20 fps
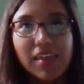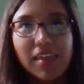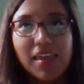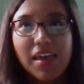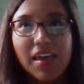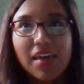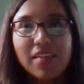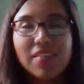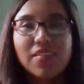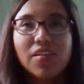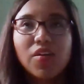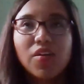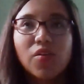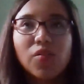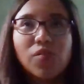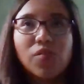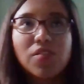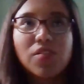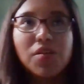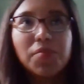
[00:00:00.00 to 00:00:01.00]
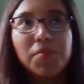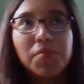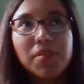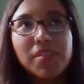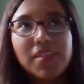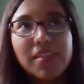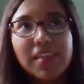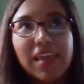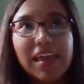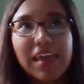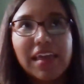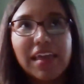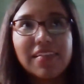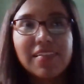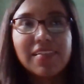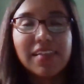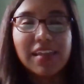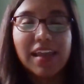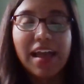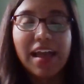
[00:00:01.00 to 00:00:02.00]
Yeah, so some of the
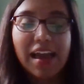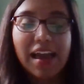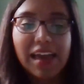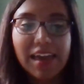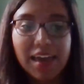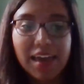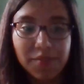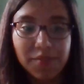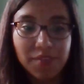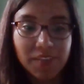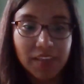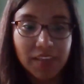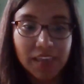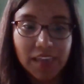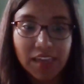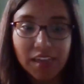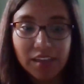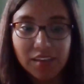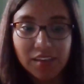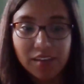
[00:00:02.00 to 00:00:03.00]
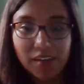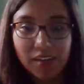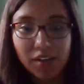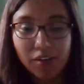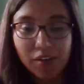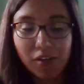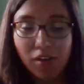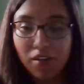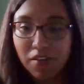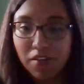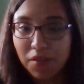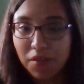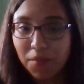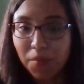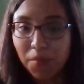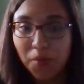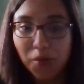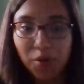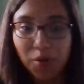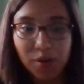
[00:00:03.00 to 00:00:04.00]
things that I have seen across the
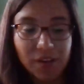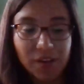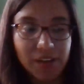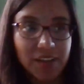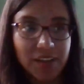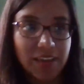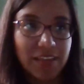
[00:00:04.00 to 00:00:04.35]
board